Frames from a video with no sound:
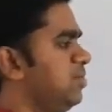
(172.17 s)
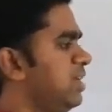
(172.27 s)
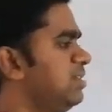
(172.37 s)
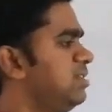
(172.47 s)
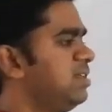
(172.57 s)
you
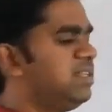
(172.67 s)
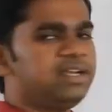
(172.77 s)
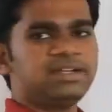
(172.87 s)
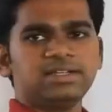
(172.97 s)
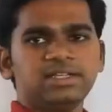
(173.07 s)
can say
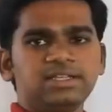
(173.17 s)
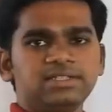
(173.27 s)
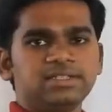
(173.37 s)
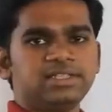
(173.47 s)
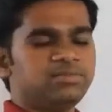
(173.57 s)
that
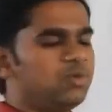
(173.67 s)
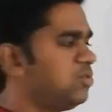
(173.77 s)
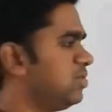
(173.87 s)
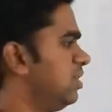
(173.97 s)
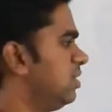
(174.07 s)
is in the
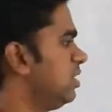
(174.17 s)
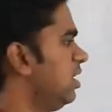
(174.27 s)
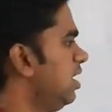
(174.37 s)
motion.